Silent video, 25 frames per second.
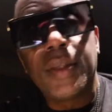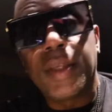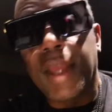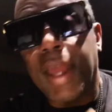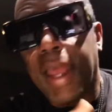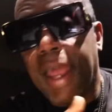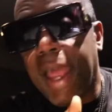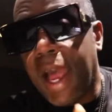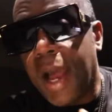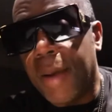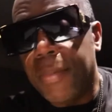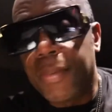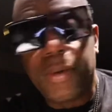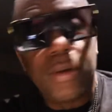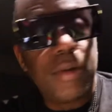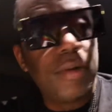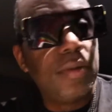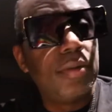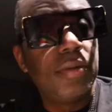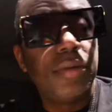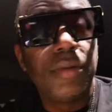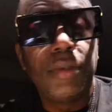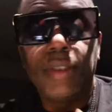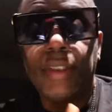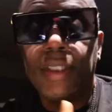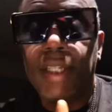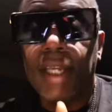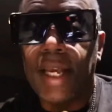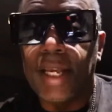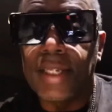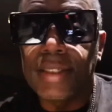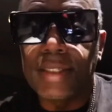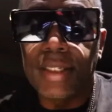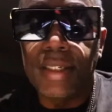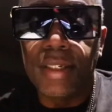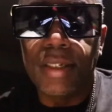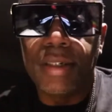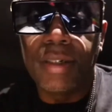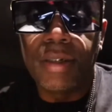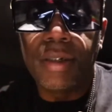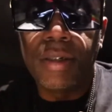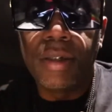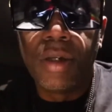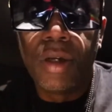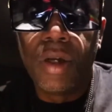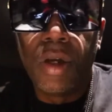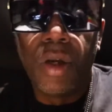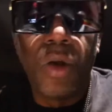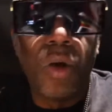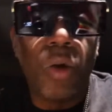Apple, Tesla,
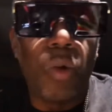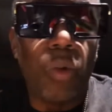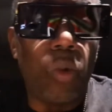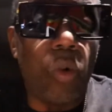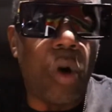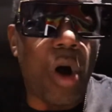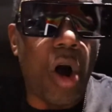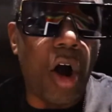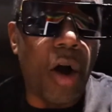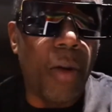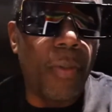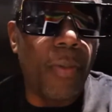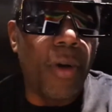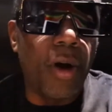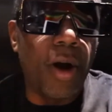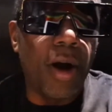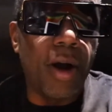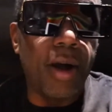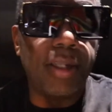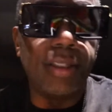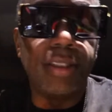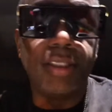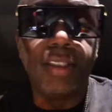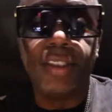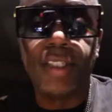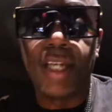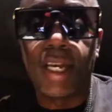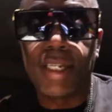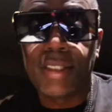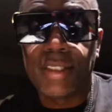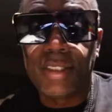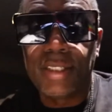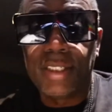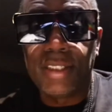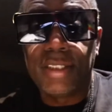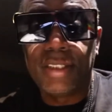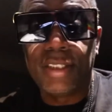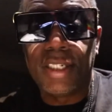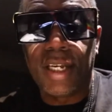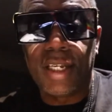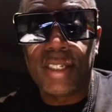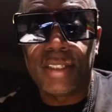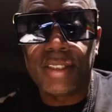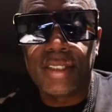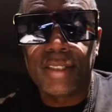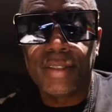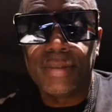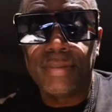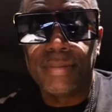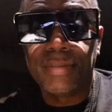Walmart, Johnson &
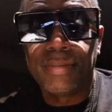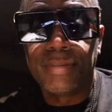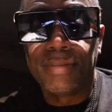Johnson,